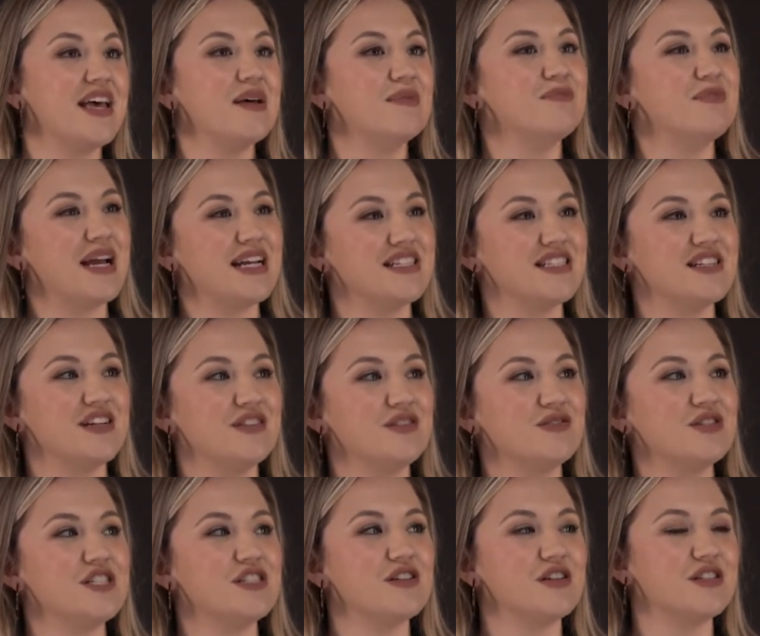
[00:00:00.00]
Based on the
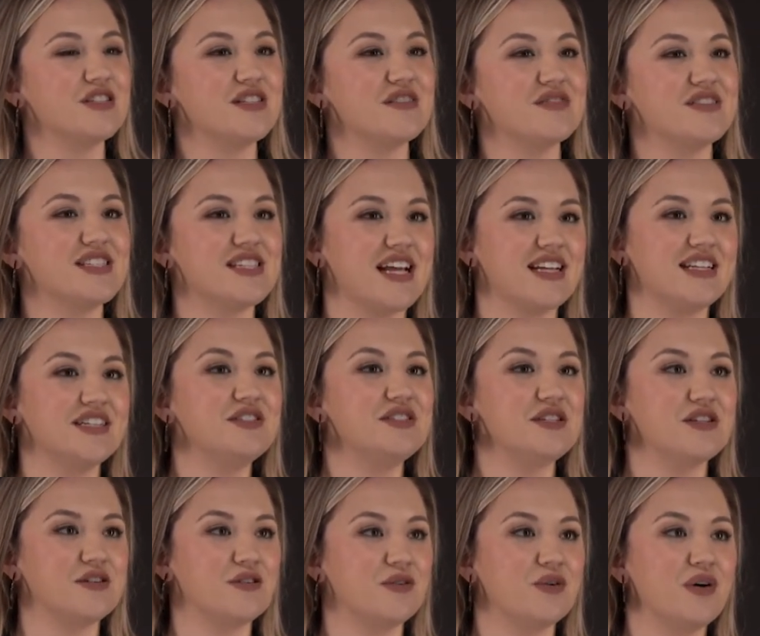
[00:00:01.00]
results of study
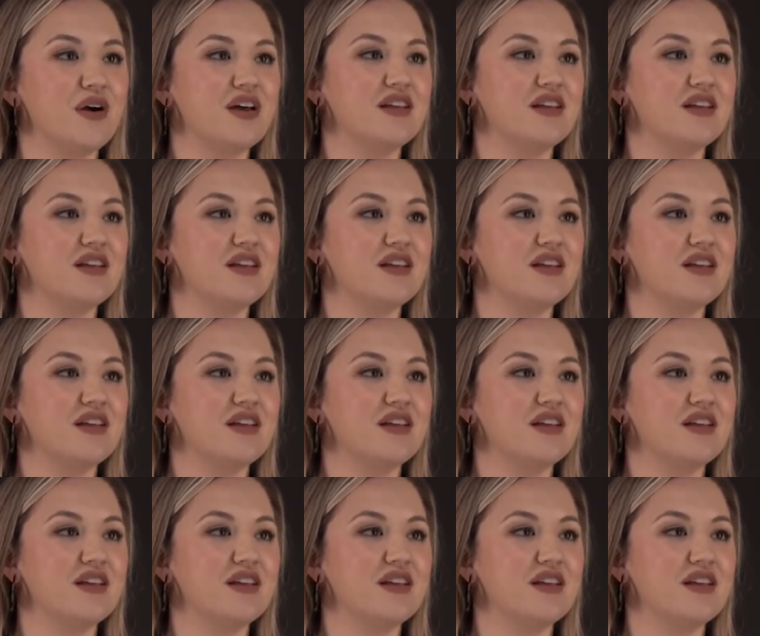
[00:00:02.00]
2,